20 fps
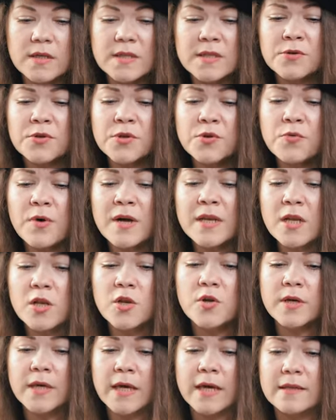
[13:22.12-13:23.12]
So you want to
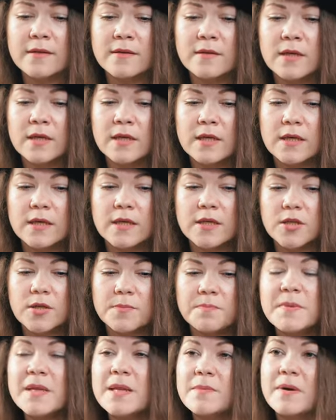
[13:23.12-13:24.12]
look at
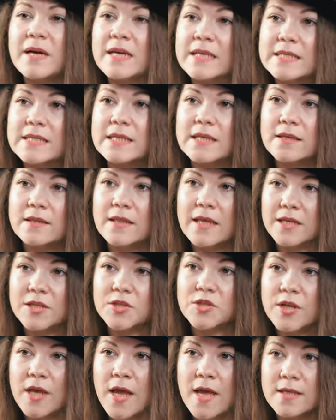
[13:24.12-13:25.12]
minimizing
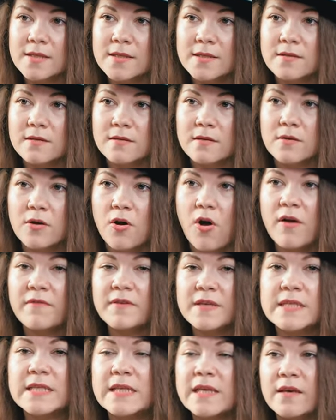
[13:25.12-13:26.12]
that chance.
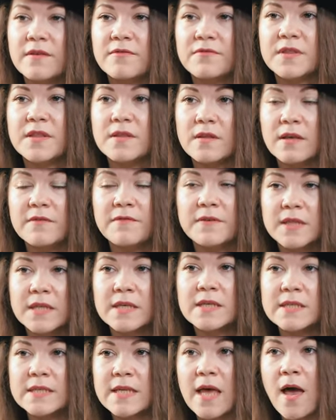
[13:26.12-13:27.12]
Obviously, if, if it
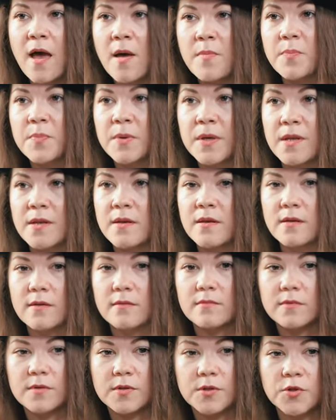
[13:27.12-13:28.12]
does happen,
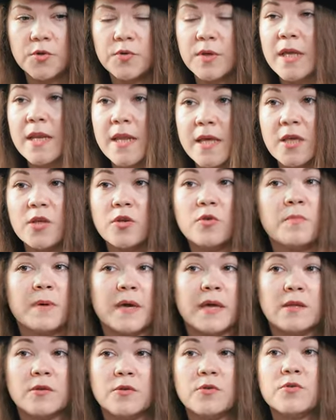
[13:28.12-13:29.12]
you can
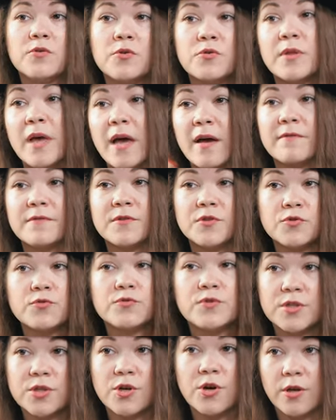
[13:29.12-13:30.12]
incubate. You, you'd have two
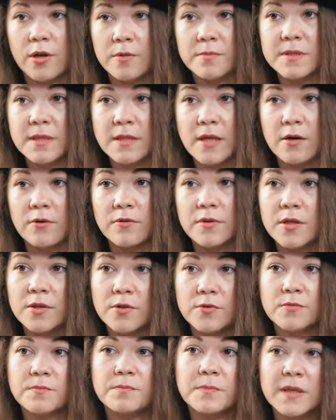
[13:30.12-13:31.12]
startups now that
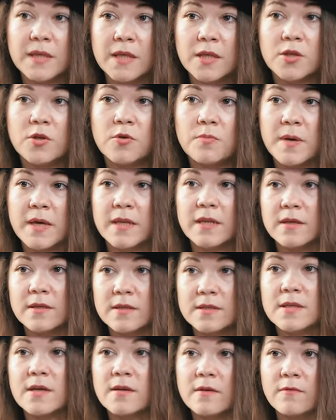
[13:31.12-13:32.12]
you'd be incubating
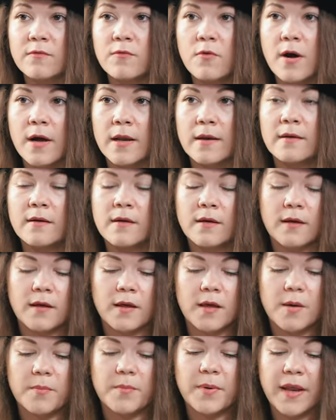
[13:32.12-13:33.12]
instead of one.
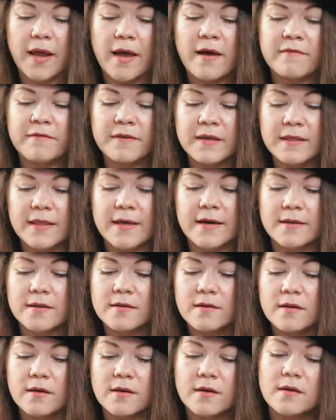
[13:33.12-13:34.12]
But having
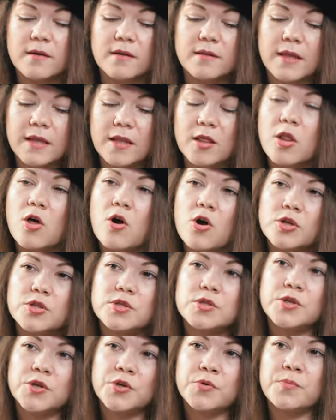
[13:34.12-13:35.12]
that that
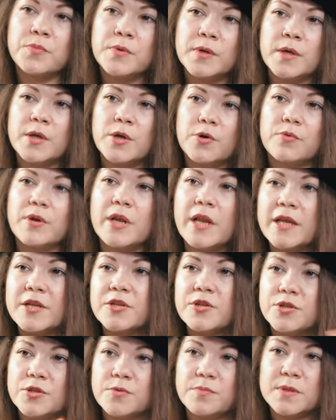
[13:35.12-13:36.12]
long-term
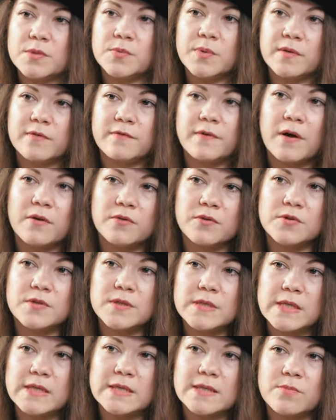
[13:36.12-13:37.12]
relationship between
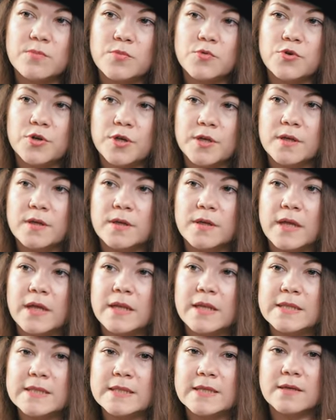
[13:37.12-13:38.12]
founders is important,
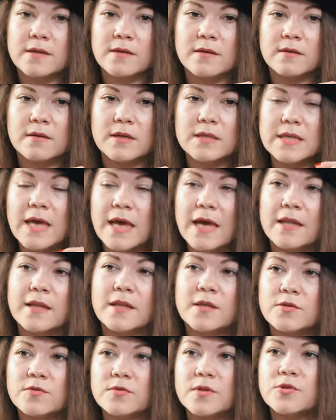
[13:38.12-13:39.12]
and it's a it's
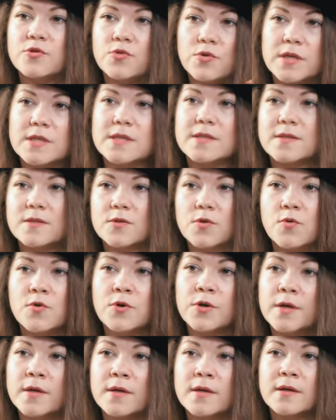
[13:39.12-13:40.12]
adding to the trust
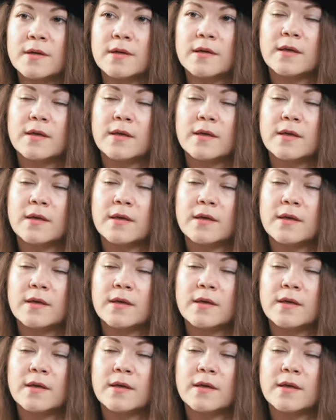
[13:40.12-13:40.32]
score.